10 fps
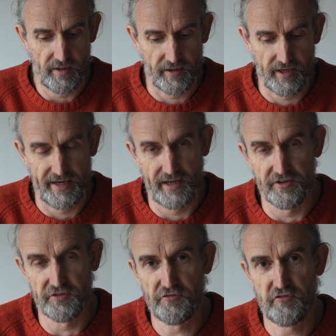Okay, and
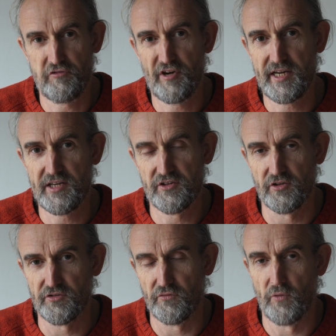there's three
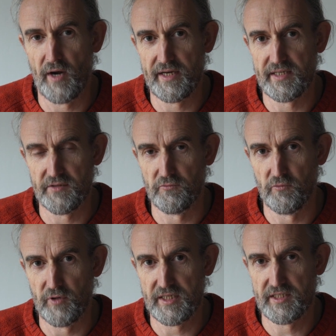sort of ways
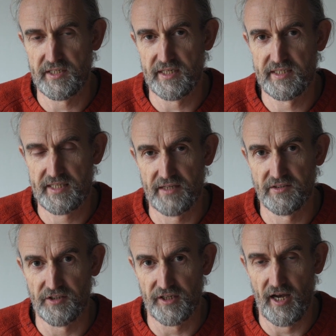in which this
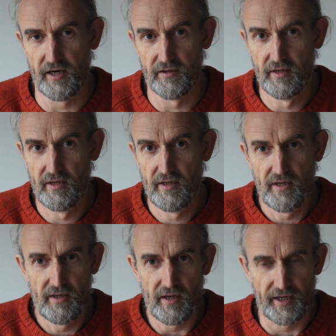tends to go.
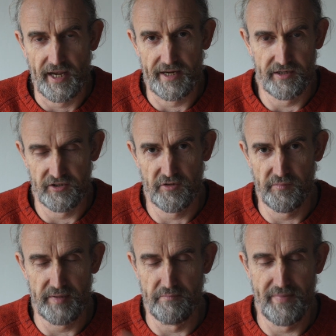Again,
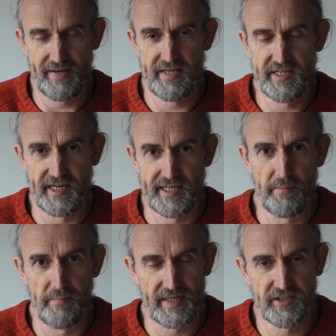these can
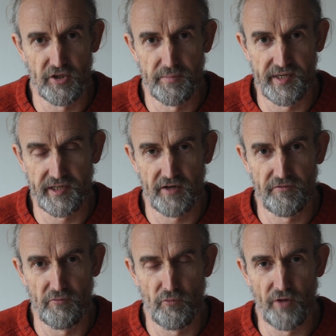get mixed up and they go
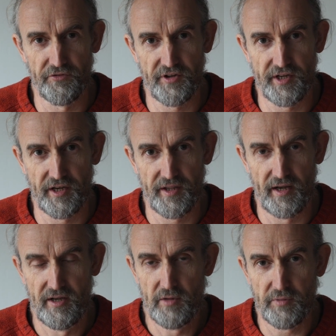from one to the
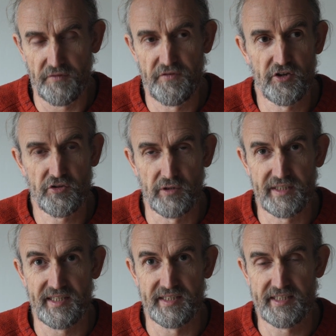other. But the first one
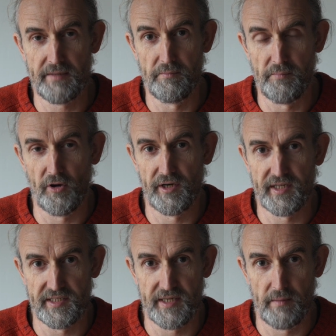is a
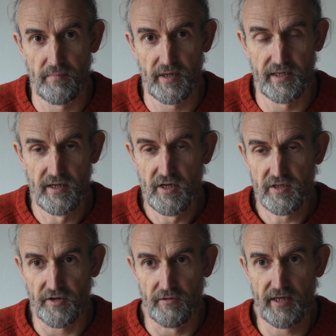symbolic assembly.
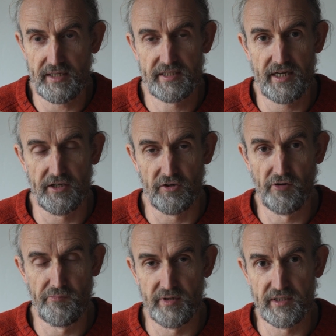So let's say the
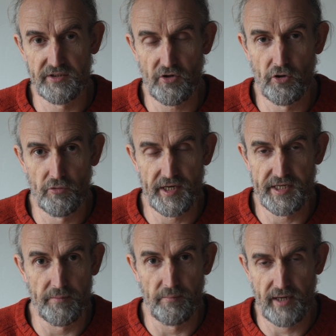government is
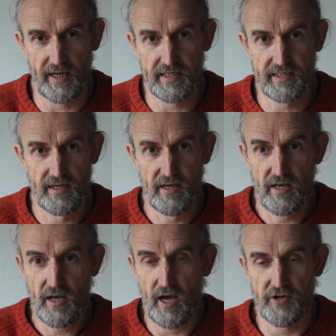already in place
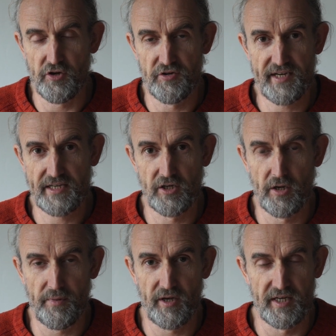and you set
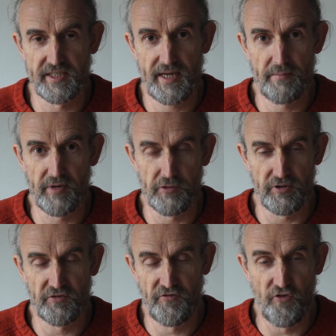up an assembly
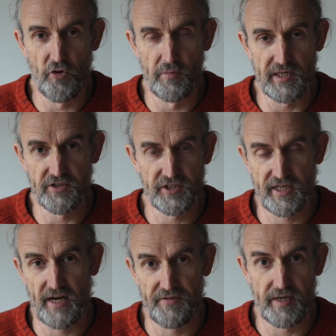which formally
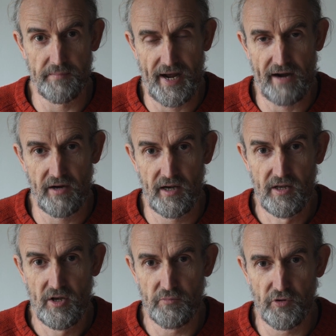doesn't have any power,
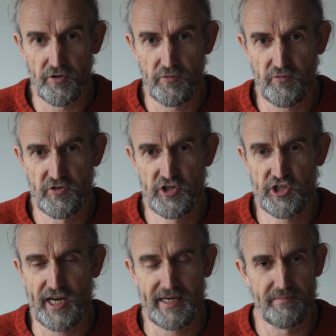but
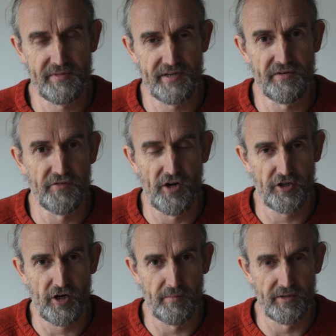shames, in
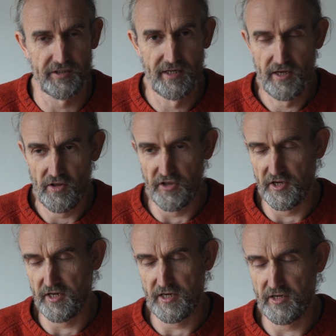inverted commas,
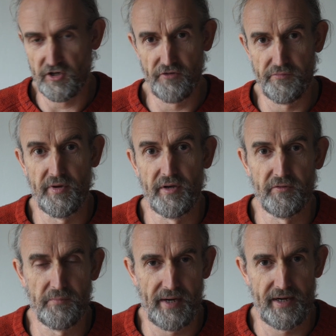the
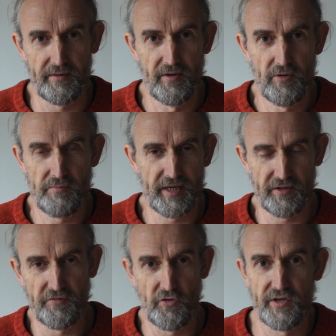government by being
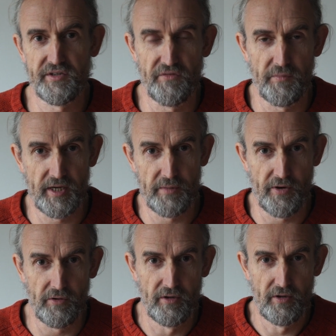the voice of the
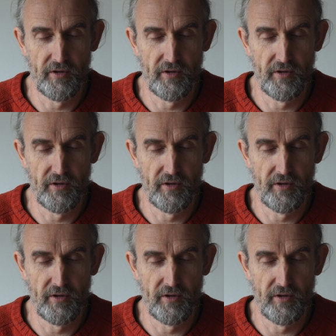people